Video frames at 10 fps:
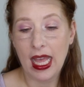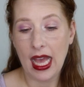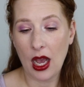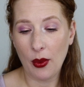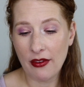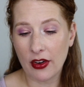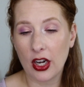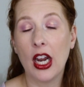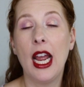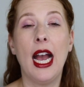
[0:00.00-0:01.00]

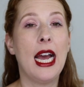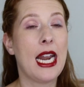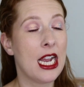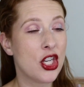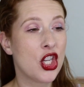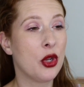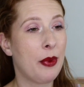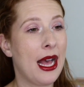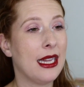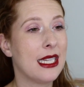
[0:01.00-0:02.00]
However, an eyeshadow
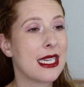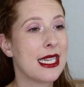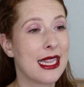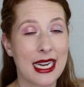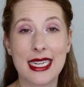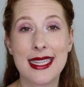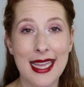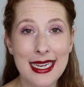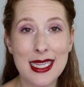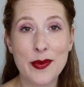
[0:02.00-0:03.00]
palette that
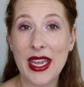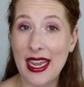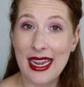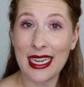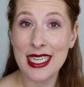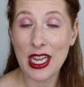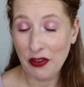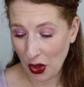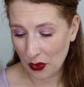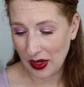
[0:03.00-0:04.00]
excites me, and I've
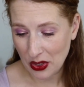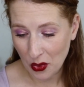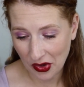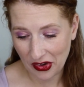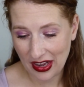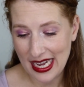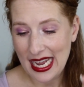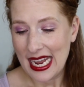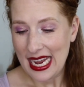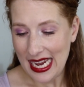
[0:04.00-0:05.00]
already ordered it,
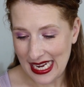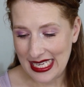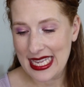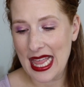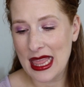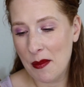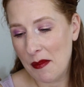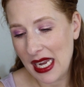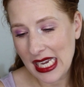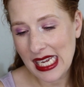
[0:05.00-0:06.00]
is the
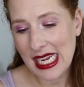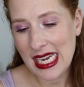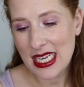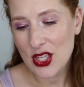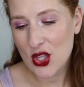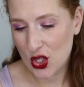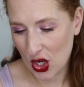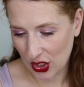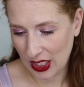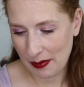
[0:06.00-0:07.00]
Mini
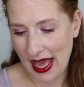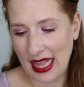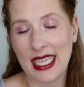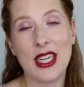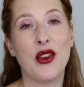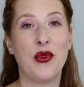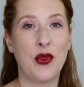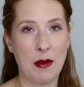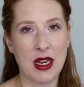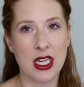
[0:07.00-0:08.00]
Starlette palette
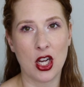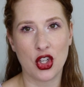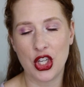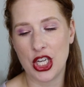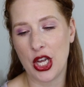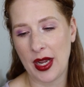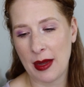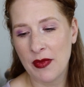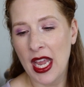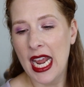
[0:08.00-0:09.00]
from Natasha Denona.
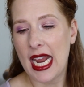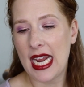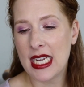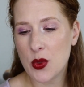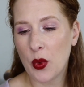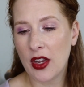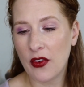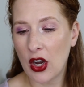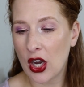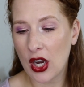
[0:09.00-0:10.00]
It's one of
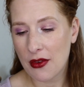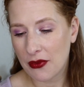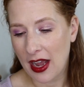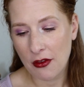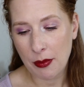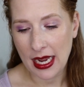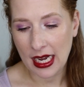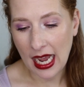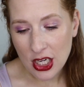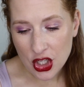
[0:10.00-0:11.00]
her five pan
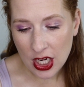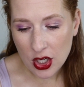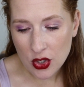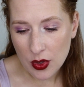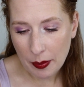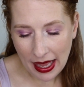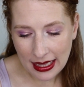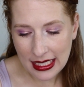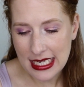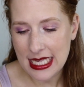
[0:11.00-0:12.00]
eyeshadow
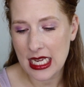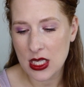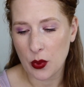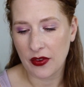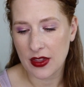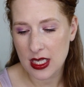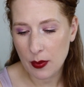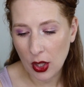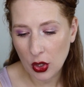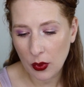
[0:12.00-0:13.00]
palettes. It's one of the
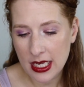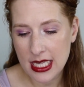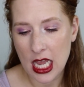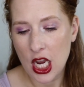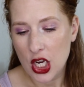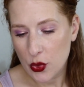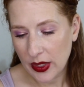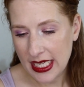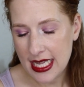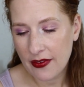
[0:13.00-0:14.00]
smaller ones,
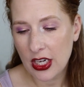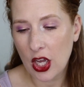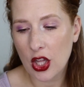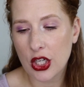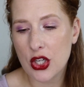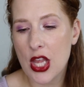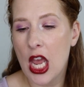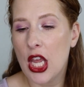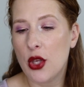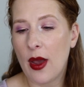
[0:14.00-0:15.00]

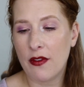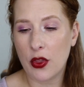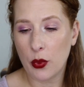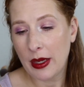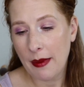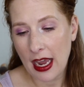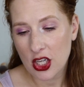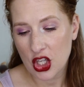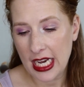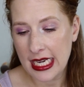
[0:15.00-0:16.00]
$27. You have three matte
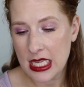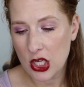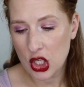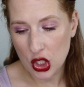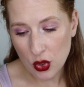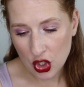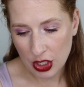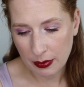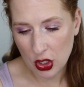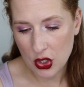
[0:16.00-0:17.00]
shades, two
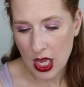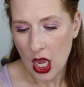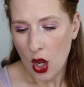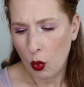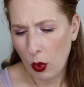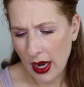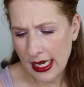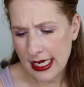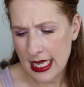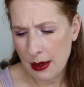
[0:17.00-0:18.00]
shimmers. One
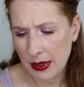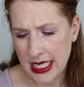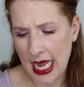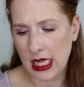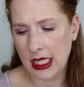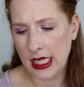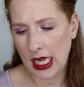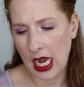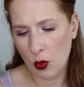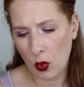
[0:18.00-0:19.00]
is a metallic
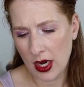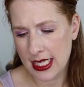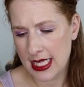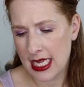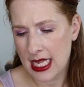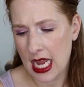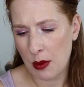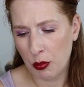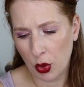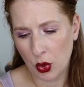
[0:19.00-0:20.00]
and one says a
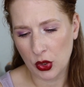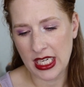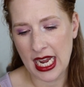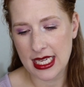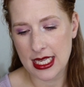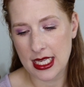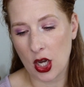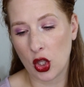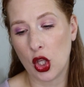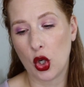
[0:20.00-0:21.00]
bold yet
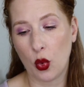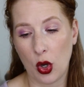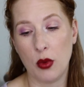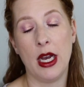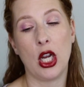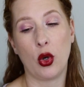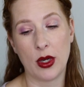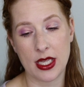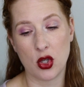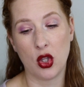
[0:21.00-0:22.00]
subtle Chroma
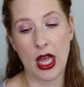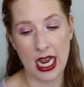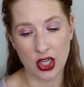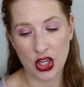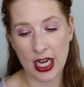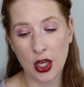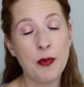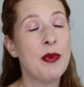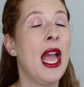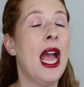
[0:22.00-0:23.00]
Crystal Eyeshadow.
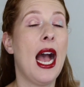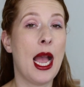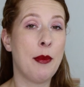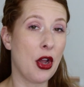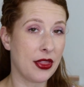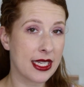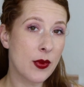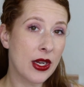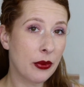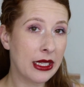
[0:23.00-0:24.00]
I bought this
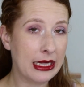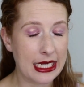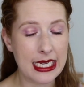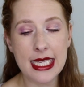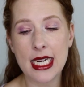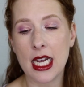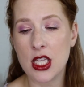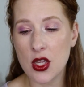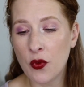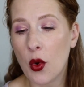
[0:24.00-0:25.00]
when it released on
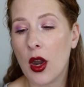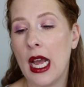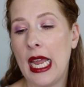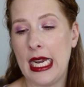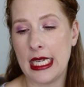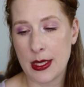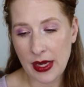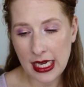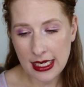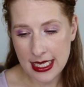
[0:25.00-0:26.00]
Sephora. It is
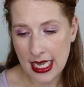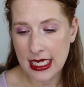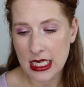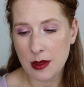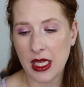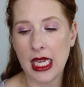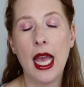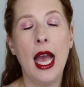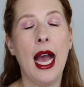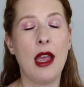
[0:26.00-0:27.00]
being sent to me.
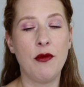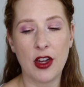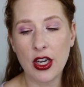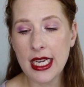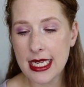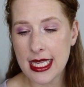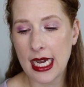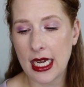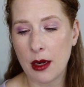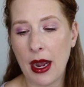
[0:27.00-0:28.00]
I'm very
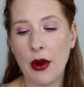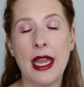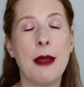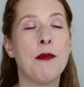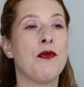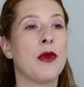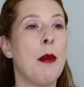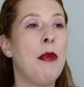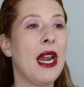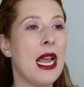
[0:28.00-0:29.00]
excited about it,
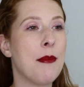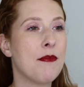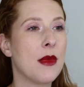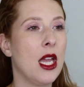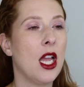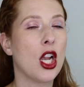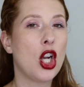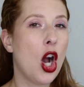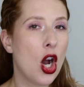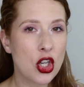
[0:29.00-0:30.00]
but I'm
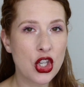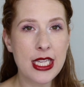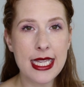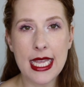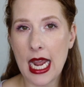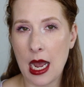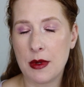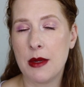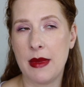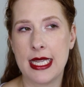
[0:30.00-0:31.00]
cautiously
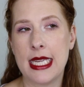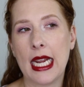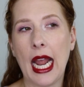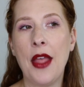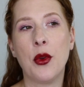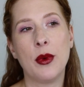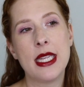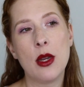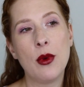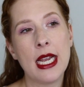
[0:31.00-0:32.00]
optimistic. And the
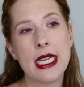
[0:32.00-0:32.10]
reason why I